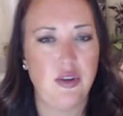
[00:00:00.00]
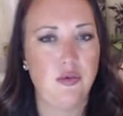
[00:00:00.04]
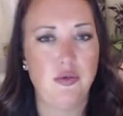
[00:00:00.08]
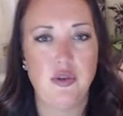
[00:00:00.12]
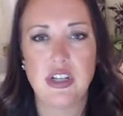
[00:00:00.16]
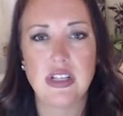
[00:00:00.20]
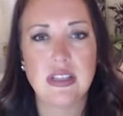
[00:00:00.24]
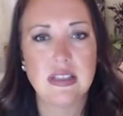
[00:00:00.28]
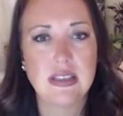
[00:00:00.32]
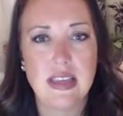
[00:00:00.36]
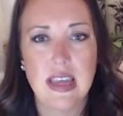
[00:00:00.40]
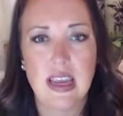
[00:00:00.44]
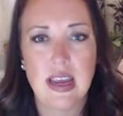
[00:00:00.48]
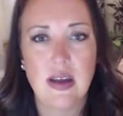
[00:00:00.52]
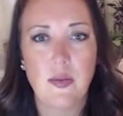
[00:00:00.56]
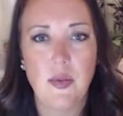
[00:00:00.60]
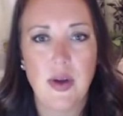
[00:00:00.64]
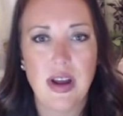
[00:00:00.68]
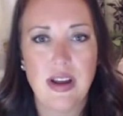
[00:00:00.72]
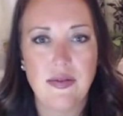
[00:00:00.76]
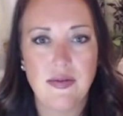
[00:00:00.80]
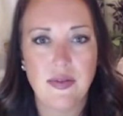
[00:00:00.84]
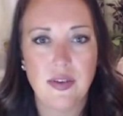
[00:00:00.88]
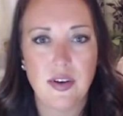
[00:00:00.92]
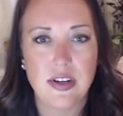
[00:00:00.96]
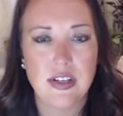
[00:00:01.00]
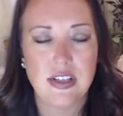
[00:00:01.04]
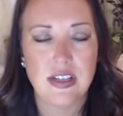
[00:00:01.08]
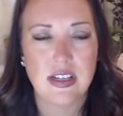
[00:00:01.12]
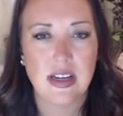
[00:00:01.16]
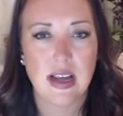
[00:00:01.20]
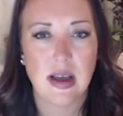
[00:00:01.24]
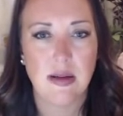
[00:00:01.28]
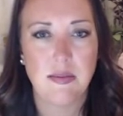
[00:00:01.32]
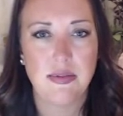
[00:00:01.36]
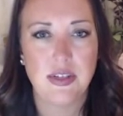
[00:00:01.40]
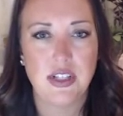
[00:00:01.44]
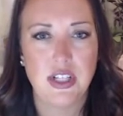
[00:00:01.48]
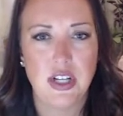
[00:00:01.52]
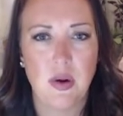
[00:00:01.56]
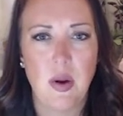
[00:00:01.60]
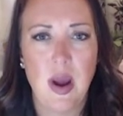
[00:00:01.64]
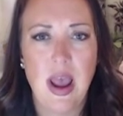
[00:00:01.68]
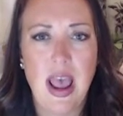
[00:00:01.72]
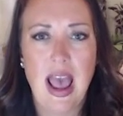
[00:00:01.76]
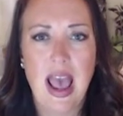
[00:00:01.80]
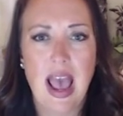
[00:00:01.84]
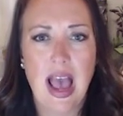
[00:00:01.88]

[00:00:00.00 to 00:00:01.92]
You just can't wait for it to come to you.